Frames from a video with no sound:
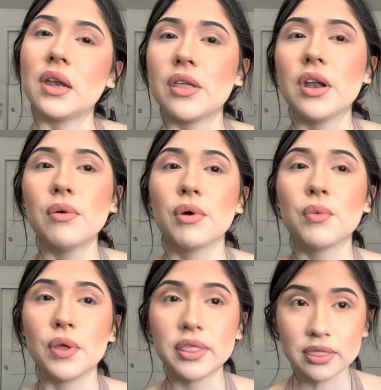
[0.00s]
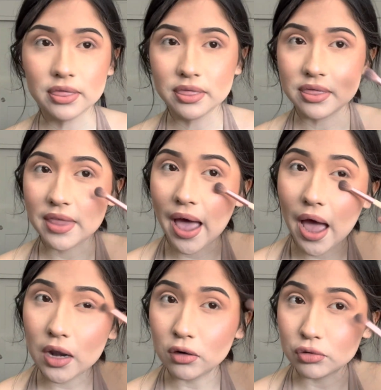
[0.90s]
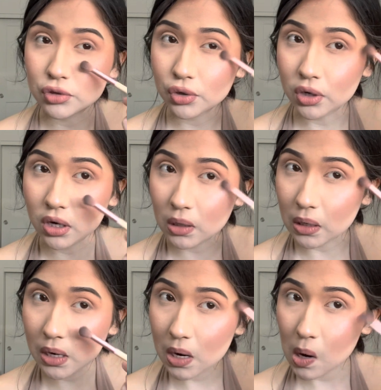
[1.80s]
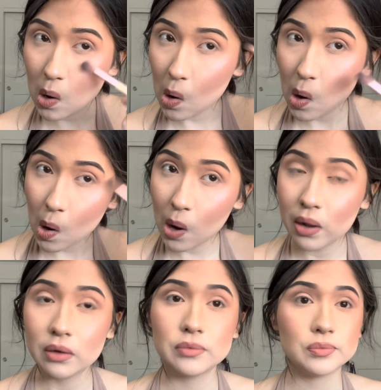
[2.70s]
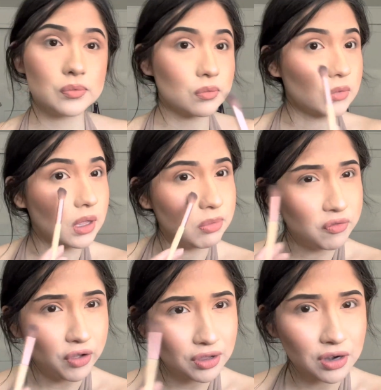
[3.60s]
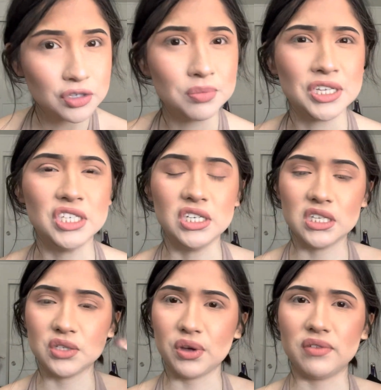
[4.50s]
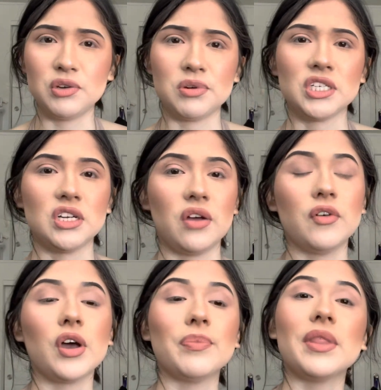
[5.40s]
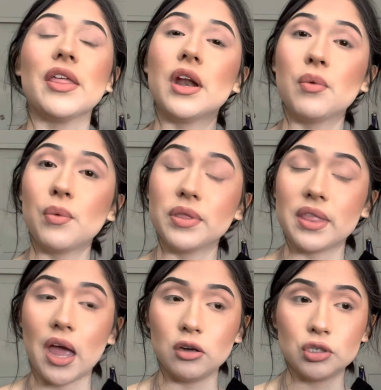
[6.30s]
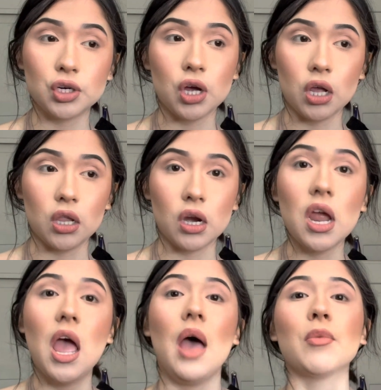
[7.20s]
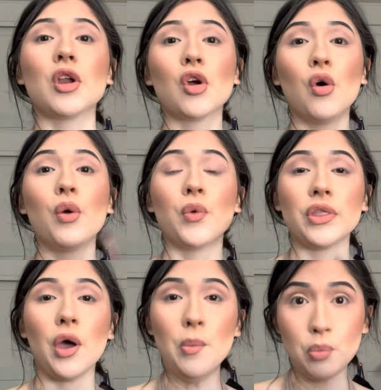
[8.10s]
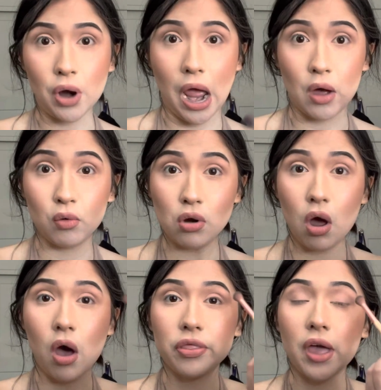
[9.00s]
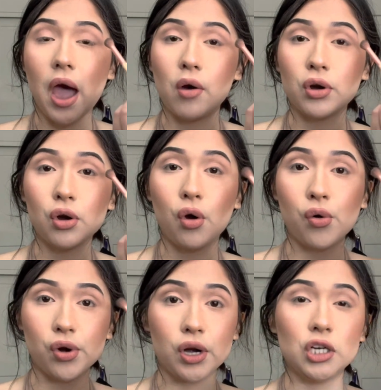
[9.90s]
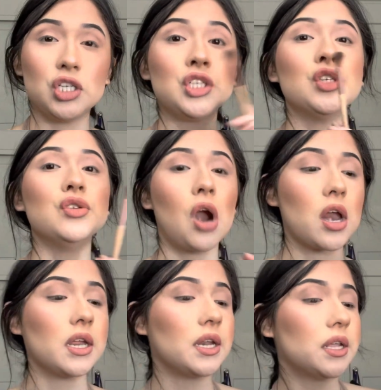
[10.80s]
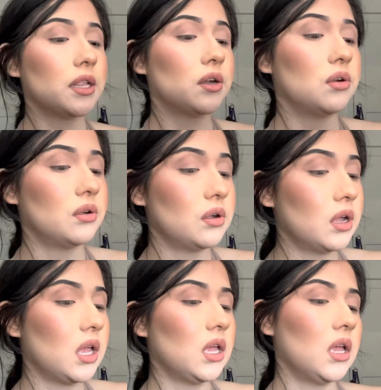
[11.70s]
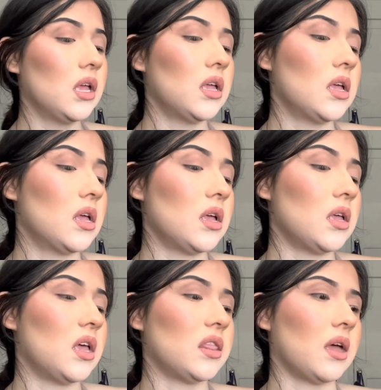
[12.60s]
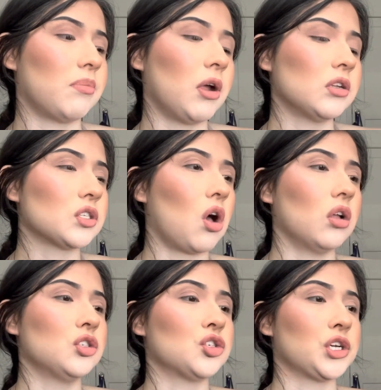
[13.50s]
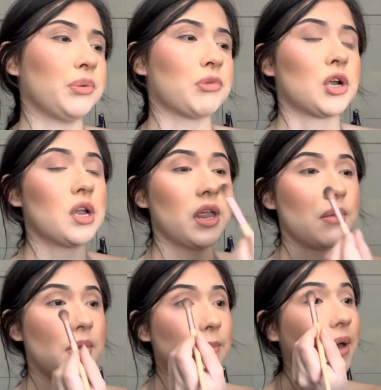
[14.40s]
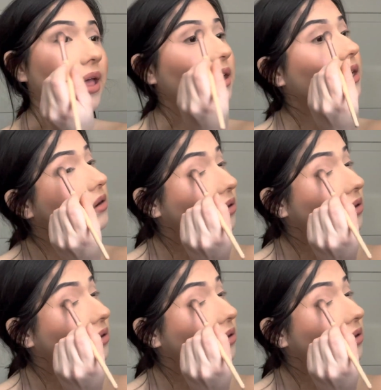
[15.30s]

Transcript: Now that I went with that neutral color, it'd be falling onto my cheeks. That's why I have to brush it out. Okay, now that I went with that neutral color, I'm going to go in with a brown on the outer corner just to darken it a little. And that brown is called Dreamer in my palette.